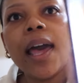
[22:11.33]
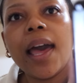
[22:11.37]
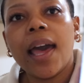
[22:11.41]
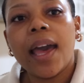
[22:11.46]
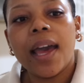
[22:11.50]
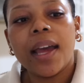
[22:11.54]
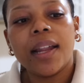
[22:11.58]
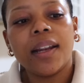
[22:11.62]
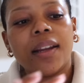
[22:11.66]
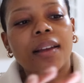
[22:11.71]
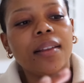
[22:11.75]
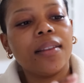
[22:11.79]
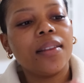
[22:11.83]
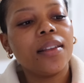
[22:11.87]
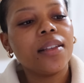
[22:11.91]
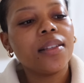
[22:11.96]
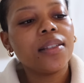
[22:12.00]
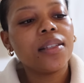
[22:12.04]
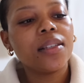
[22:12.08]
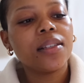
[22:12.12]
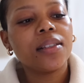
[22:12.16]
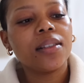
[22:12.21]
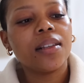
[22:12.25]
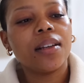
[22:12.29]
And
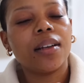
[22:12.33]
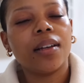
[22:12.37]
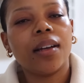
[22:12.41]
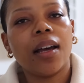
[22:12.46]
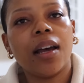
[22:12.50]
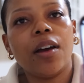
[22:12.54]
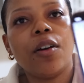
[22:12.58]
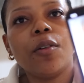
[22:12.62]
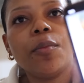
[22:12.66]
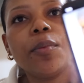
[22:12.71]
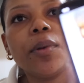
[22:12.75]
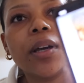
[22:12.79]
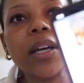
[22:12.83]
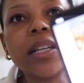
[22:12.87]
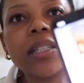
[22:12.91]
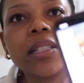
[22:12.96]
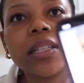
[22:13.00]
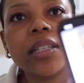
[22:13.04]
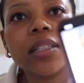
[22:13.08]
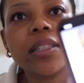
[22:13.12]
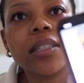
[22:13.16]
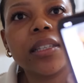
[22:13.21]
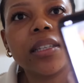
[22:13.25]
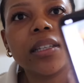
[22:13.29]
this is the, I hope you guys
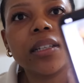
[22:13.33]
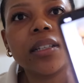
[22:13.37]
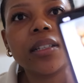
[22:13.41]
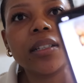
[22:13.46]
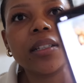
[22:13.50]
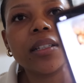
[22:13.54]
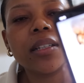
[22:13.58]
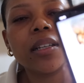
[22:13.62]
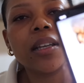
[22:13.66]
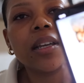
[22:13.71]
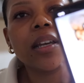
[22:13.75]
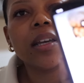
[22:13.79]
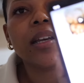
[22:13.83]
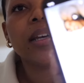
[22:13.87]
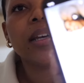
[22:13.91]
can see it.